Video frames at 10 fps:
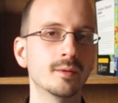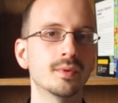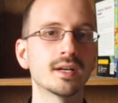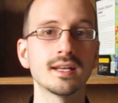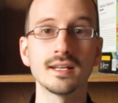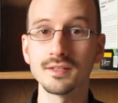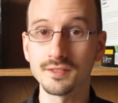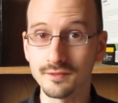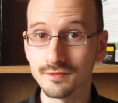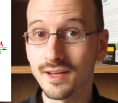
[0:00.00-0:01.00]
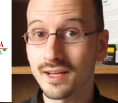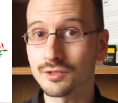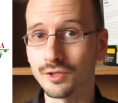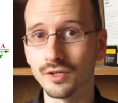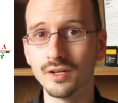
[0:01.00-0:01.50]
but it is a
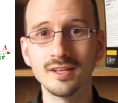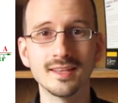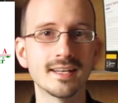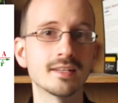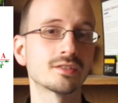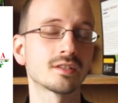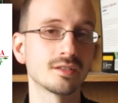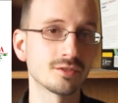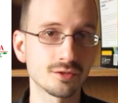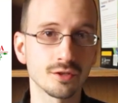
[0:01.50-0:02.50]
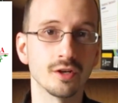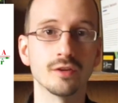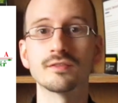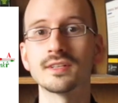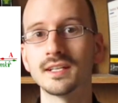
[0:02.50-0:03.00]
vector that is
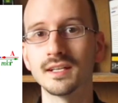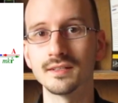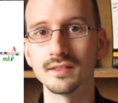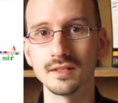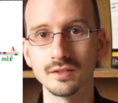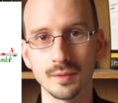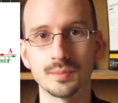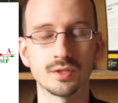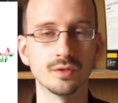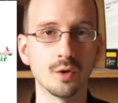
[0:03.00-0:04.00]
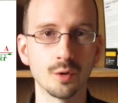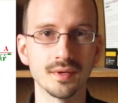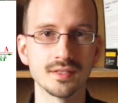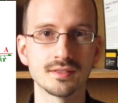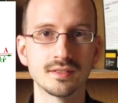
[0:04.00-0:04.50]
conserved in elliptical
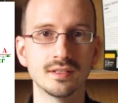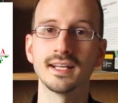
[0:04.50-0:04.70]
orbits.